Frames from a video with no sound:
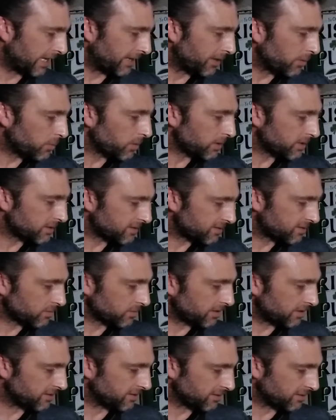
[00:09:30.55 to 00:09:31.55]
And now what it's
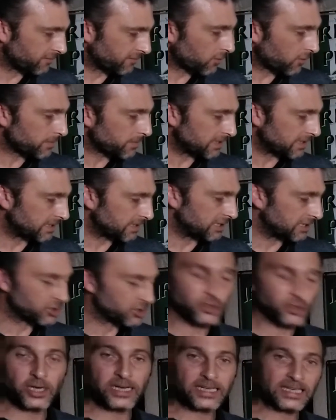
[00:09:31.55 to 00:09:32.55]
doing is it's formatting
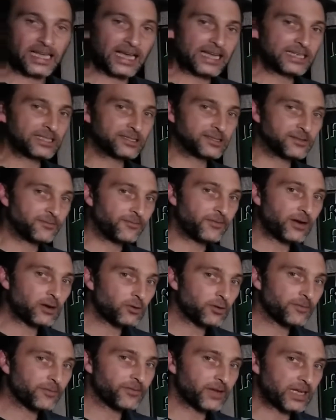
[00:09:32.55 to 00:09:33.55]
each track and it's
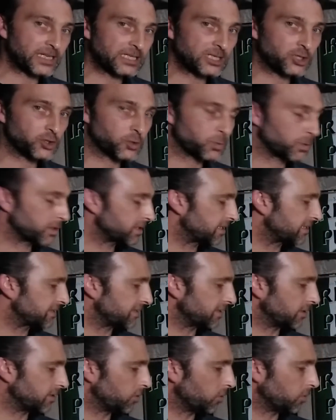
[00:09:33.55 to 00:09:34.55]
verifying each one
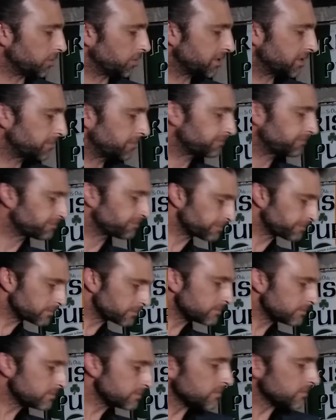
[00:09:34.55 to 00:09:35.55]
as it goes.
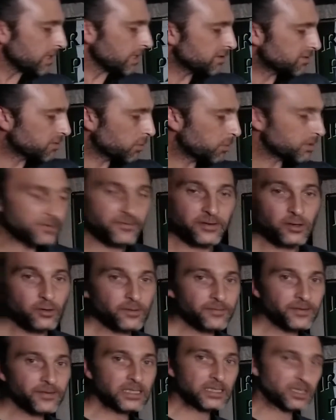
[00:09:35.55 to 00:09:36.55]
So what
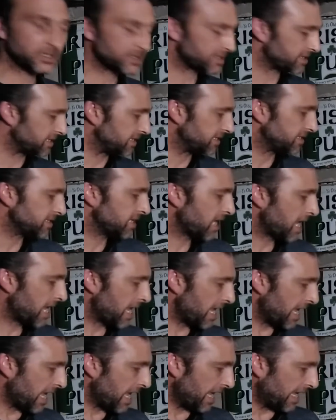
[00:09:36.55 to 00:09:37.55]
verify does is,
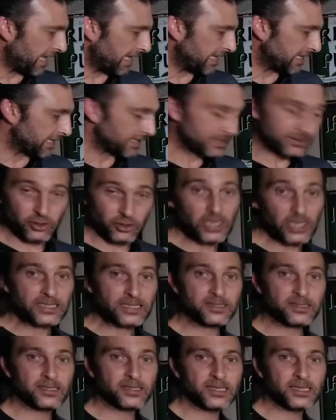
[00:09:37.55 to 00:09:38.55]
it
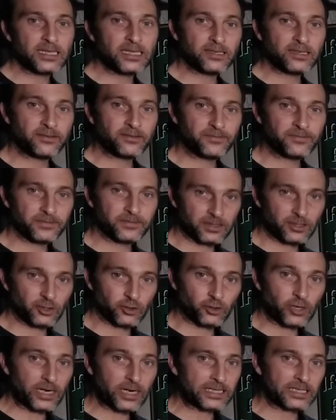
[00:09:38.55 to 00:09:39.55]
checks to see if
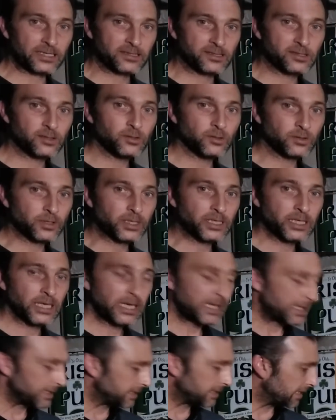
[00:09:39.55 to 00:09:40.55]
the track is good
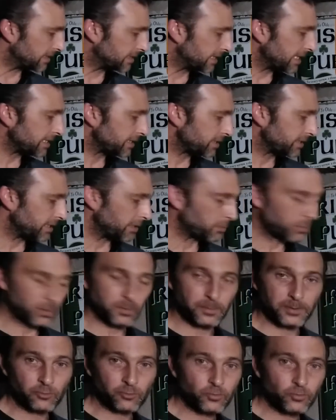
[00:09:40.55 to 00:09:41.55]
that data
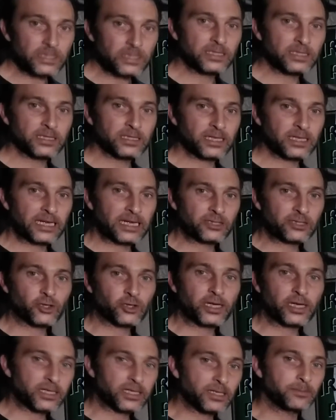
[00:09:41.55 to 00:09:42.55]
that will be written to
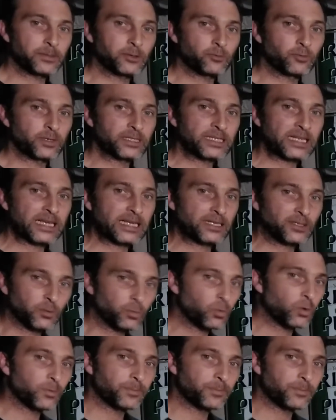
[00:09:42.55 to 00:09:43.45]
that track will be retained.